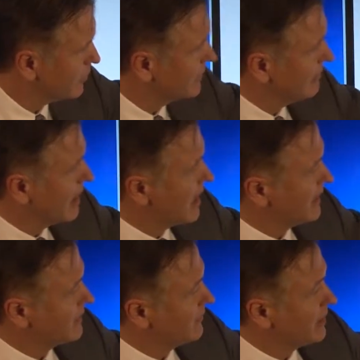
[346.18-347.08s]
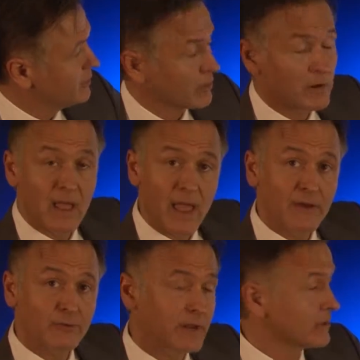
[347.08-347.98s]
green line, and then your
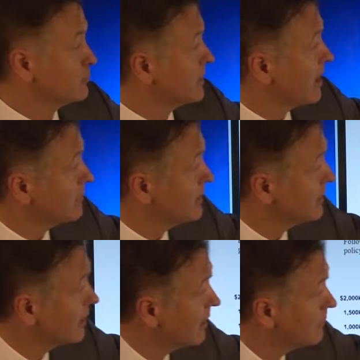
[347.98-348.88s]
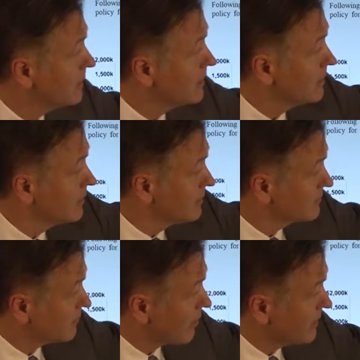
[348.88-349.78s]
after-tax retirement income
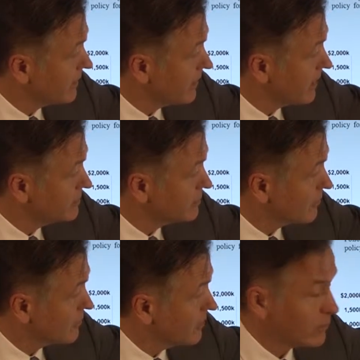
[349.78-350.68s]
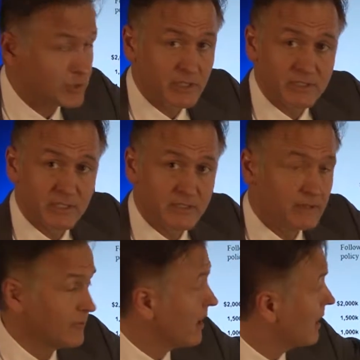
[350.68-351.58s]
starting at age 30 when she's
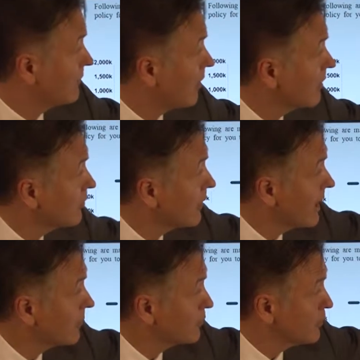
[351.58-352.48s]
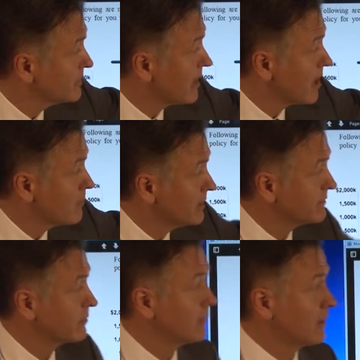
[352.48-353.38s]
65 all the way out through retirement
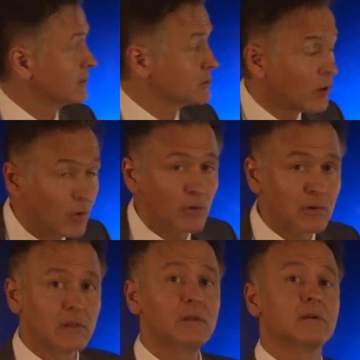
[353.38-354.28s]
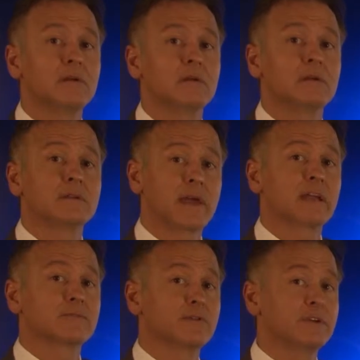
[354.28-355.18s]
is a total
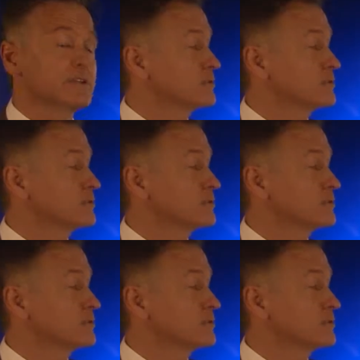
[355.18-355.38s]
tax-free